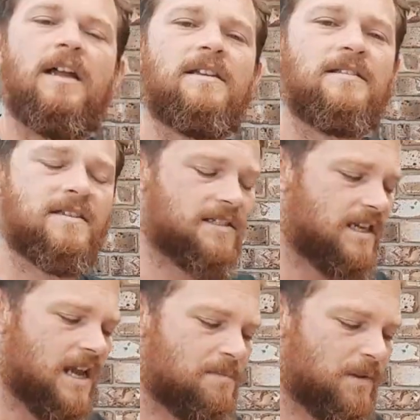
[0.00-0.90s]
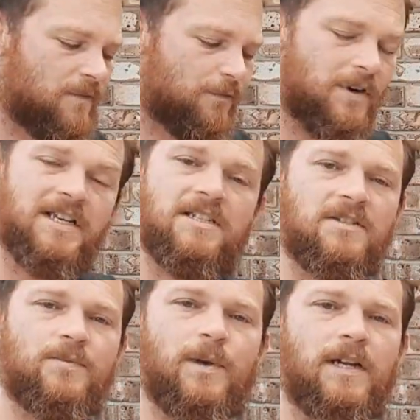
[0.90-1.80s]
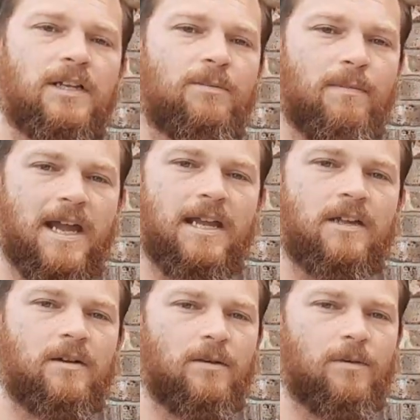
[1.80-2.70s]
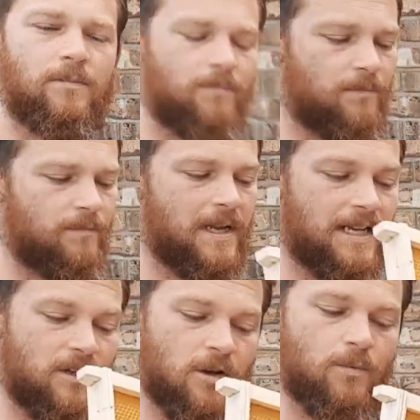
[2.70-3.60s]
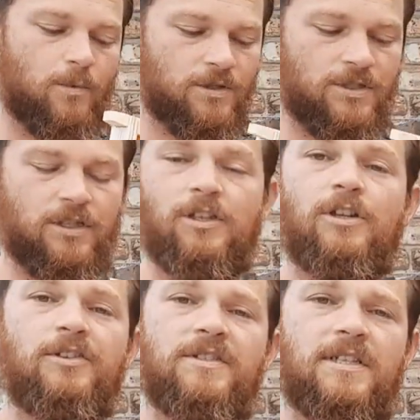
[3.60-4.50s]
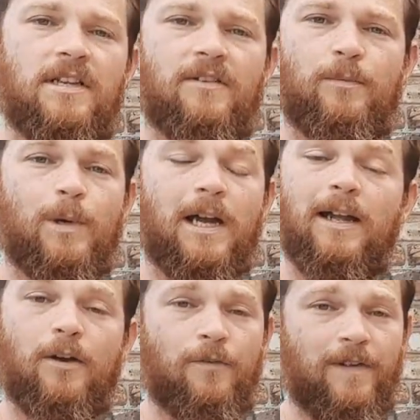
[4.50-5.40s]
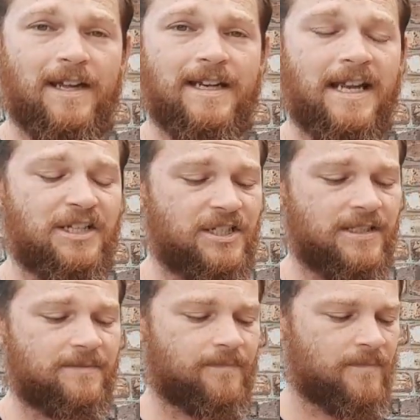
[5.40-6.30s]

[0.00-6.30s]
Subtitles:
So there's a couple of reasons why you may or may not want to use wire or foundation.